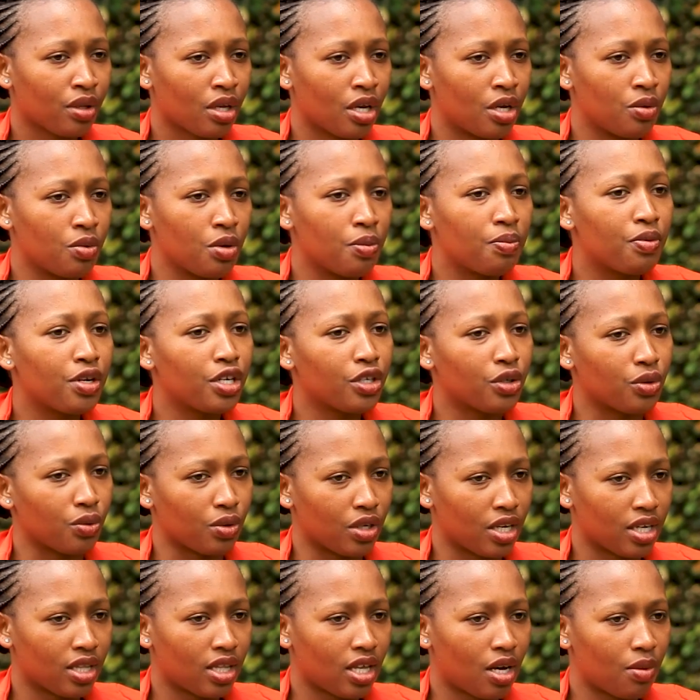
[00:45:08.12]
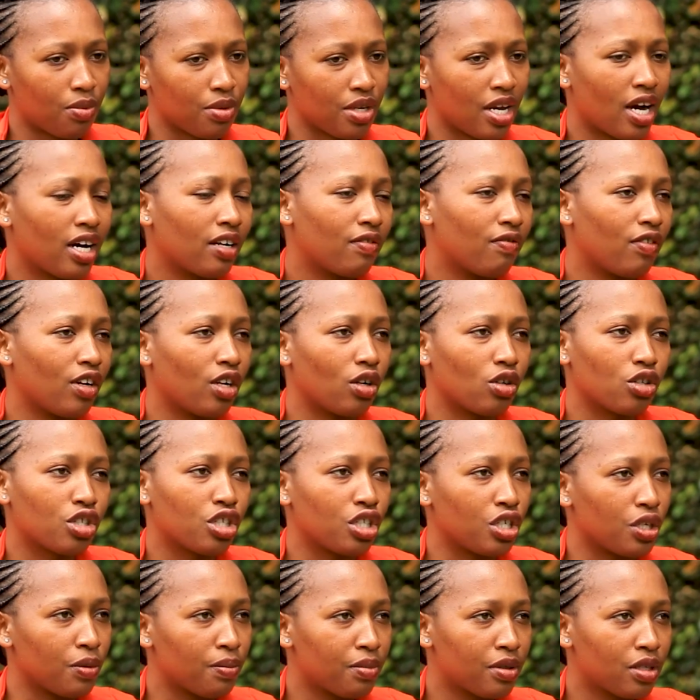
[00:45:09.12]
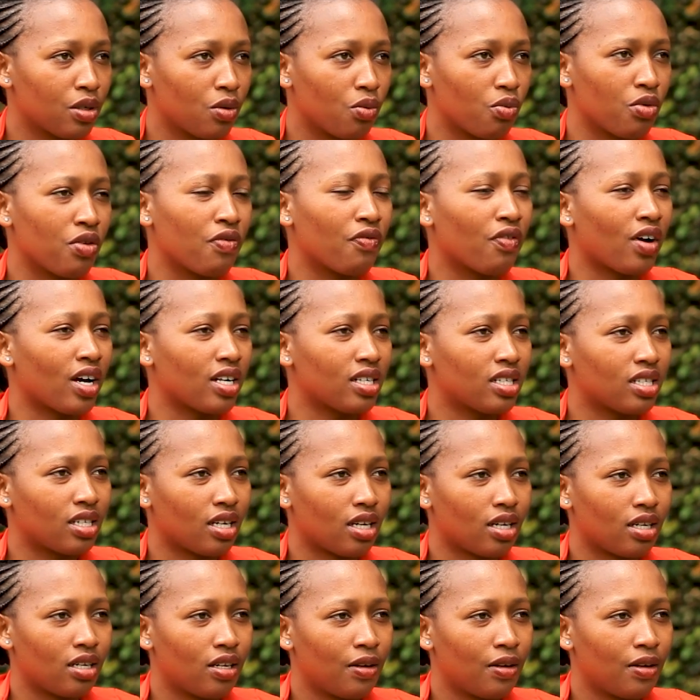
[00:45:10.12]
And we prayed together, we had fellowships, we fasted.